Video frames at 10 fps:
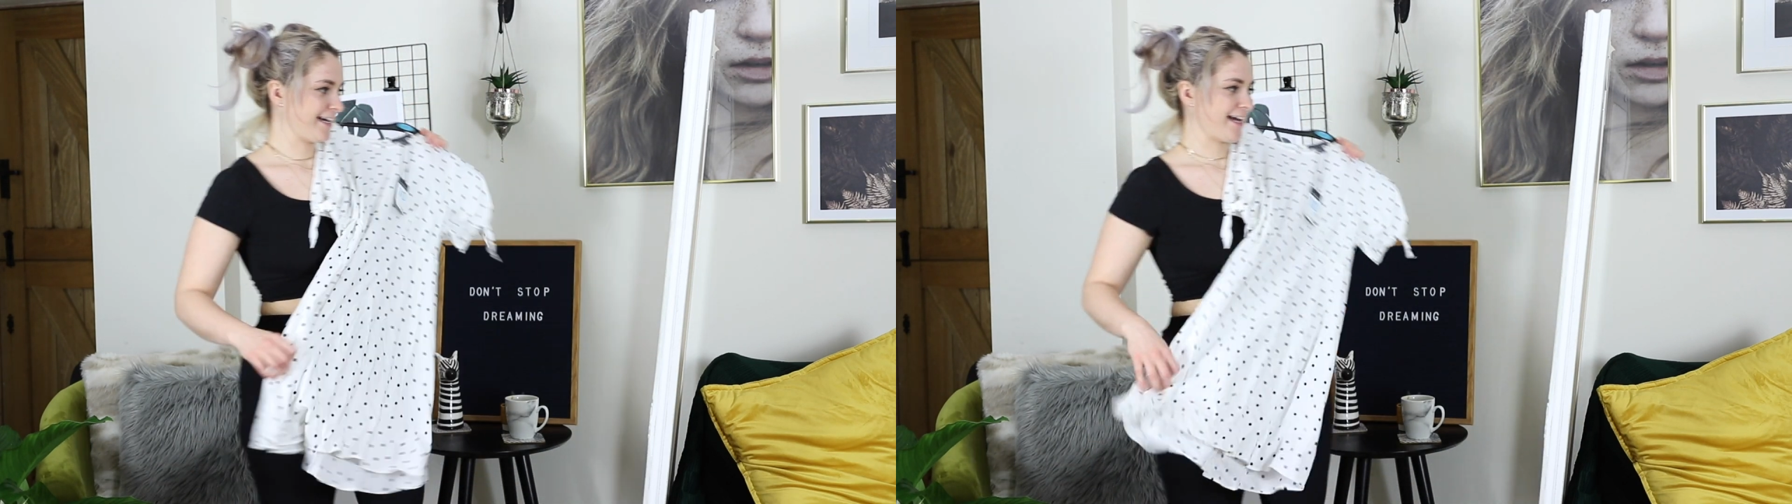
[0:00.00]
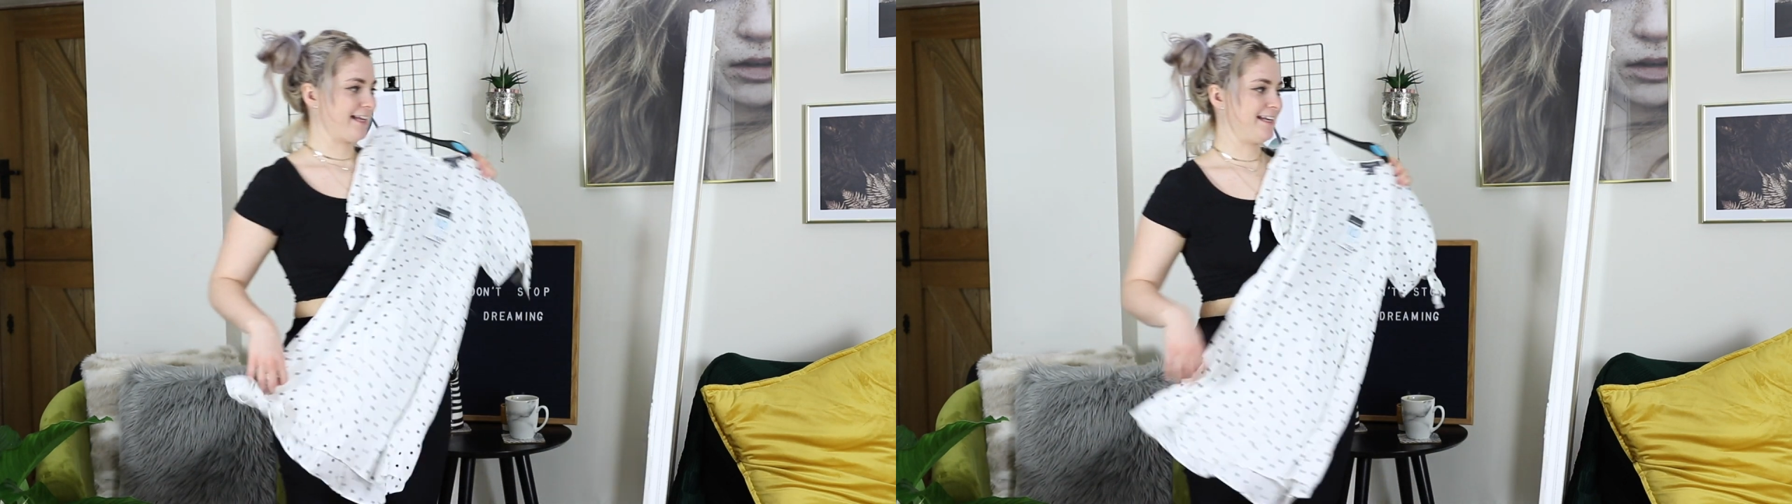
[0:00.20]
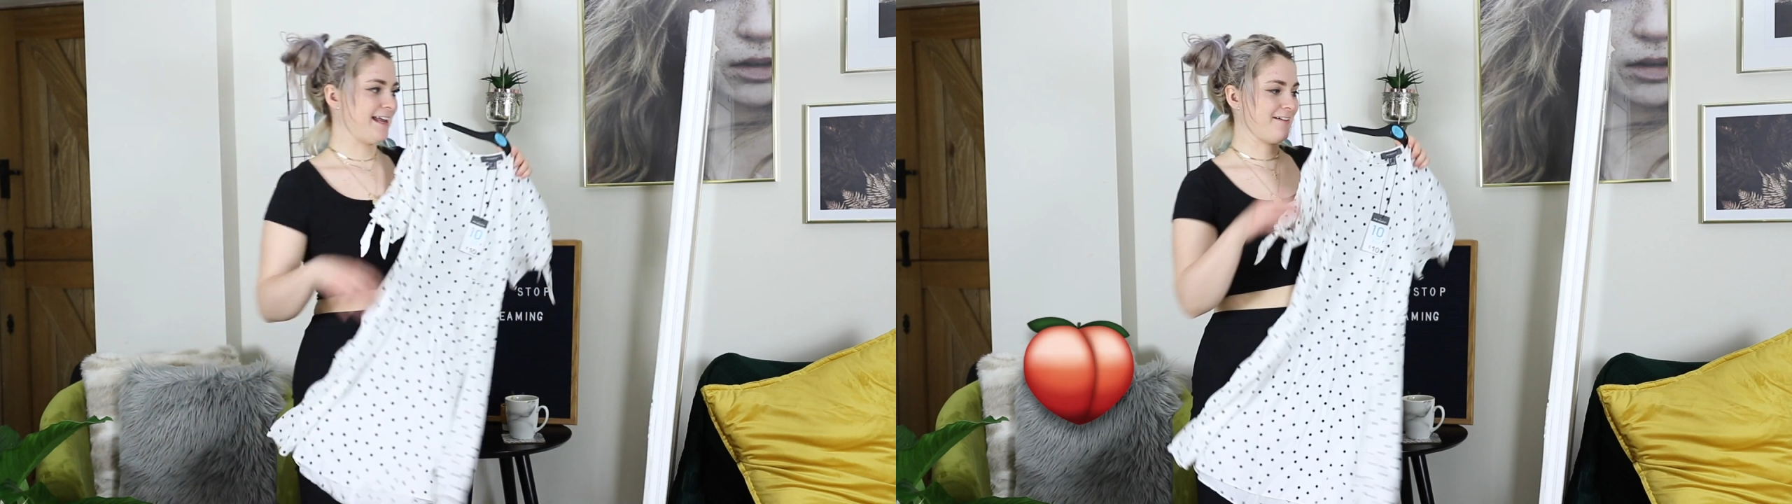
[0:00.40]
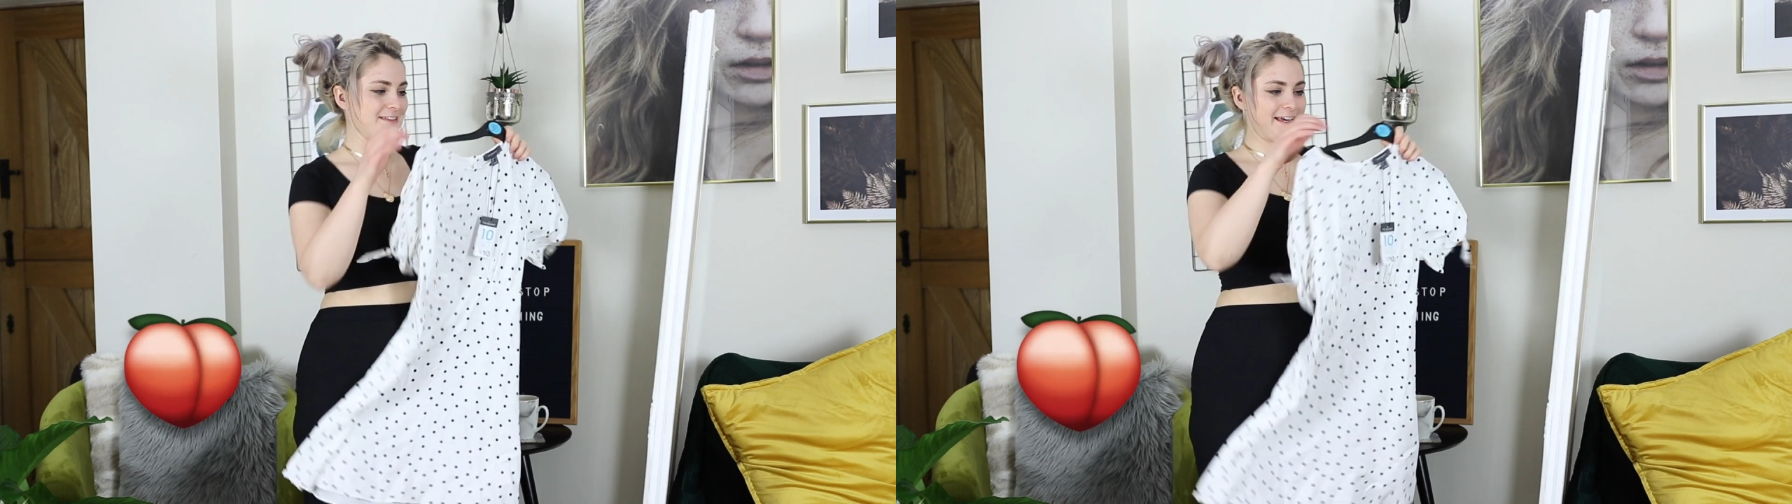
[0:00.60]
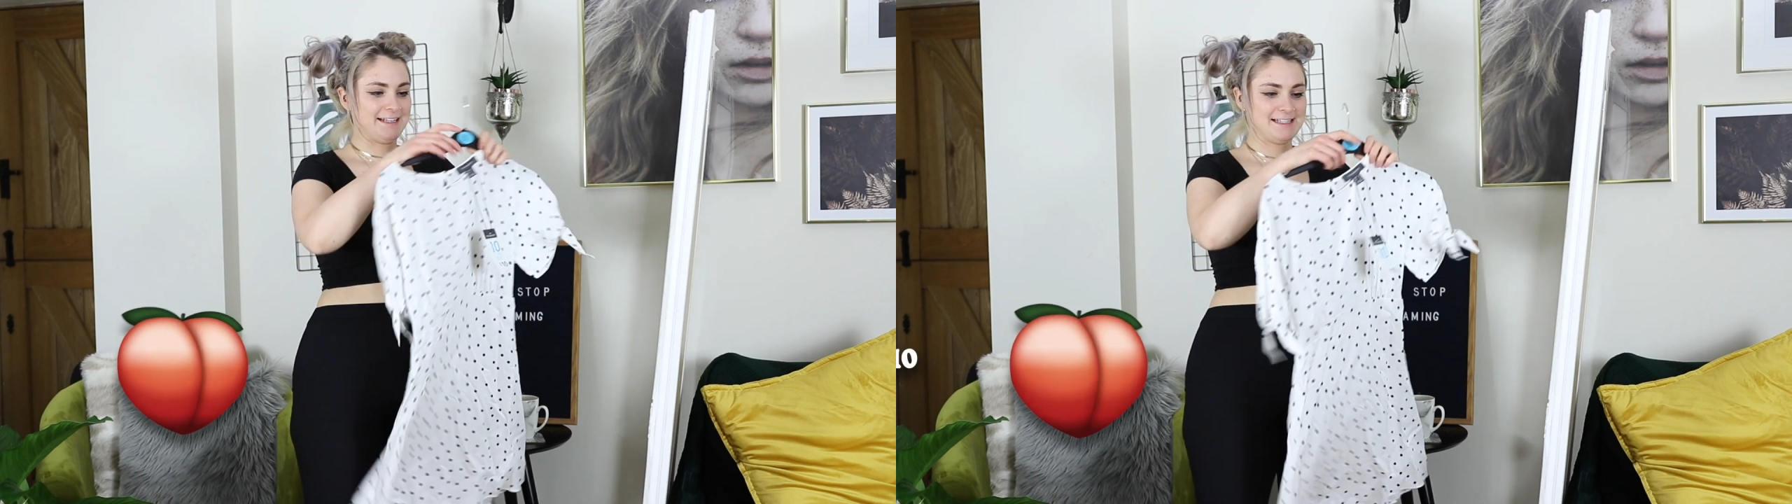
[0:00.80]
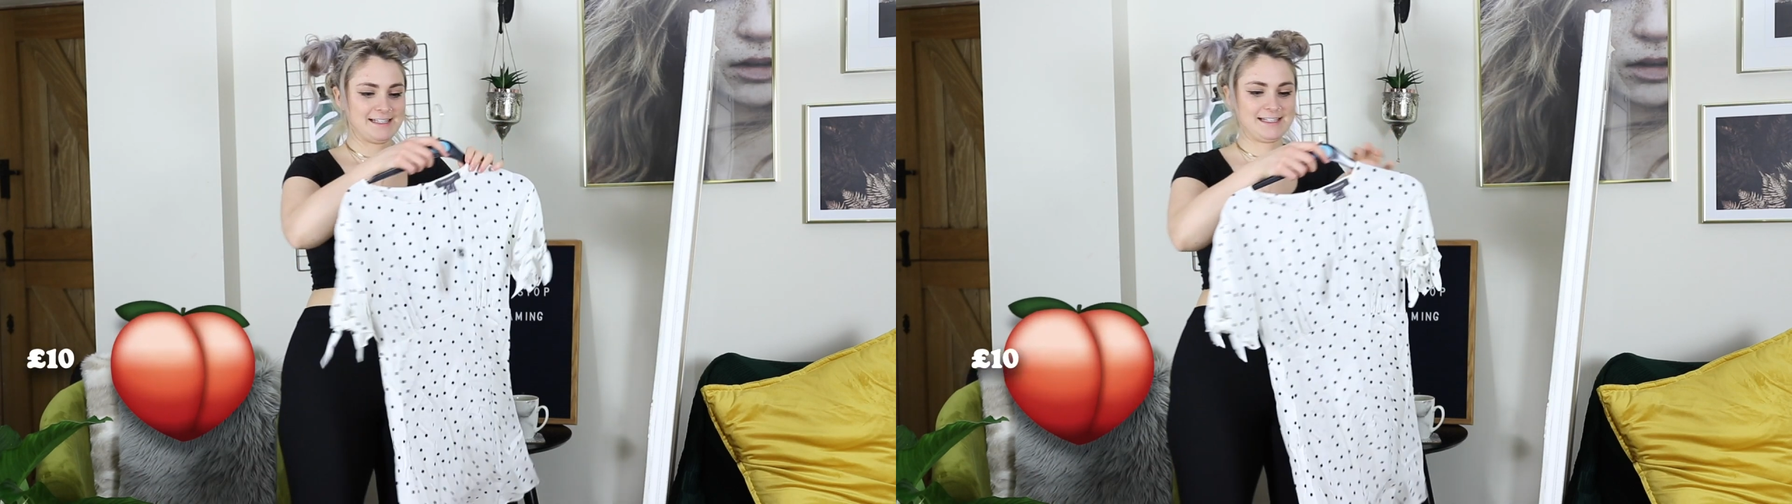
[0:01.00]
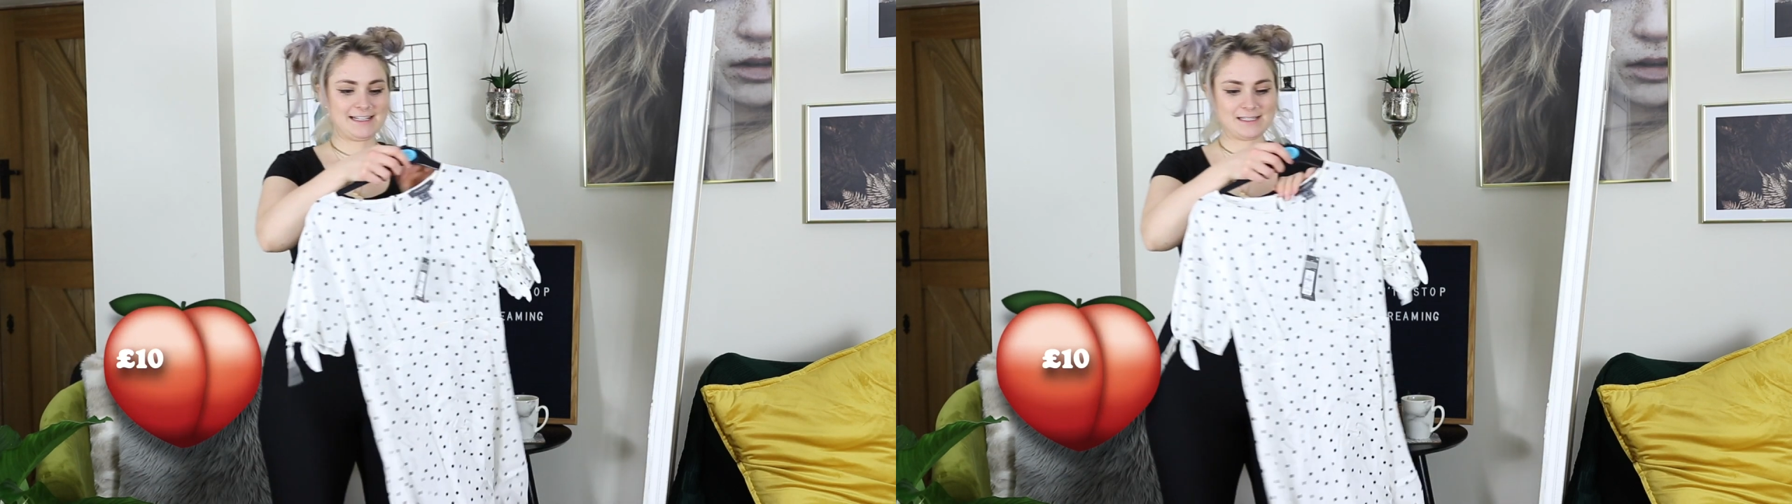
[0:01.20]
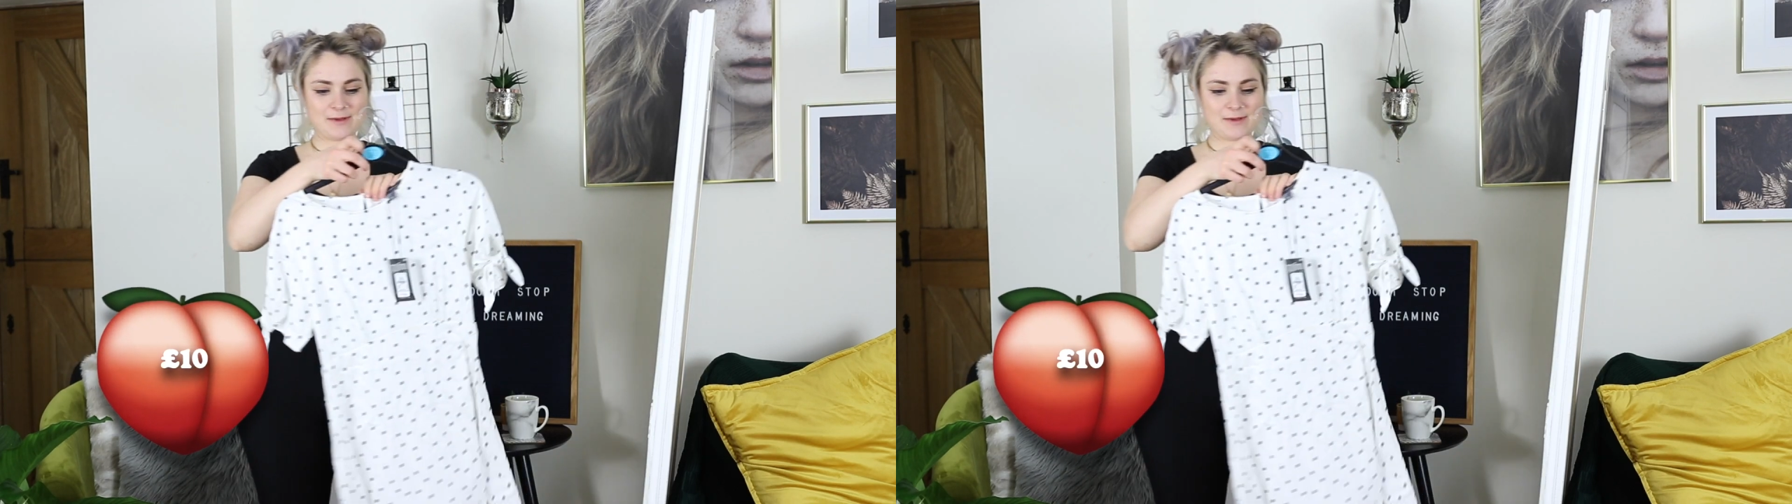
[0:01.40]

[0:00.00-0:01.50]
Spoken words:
I love this. This needs